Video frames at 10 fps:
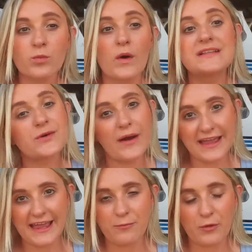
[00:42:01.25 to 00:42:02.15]
One, so I
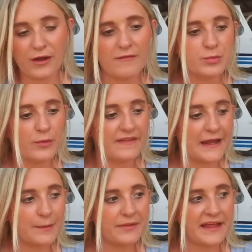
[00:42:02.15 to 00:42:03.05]
can get more comfortable in the
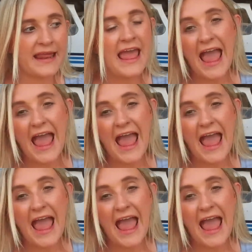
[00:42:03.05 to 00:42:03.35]
airplane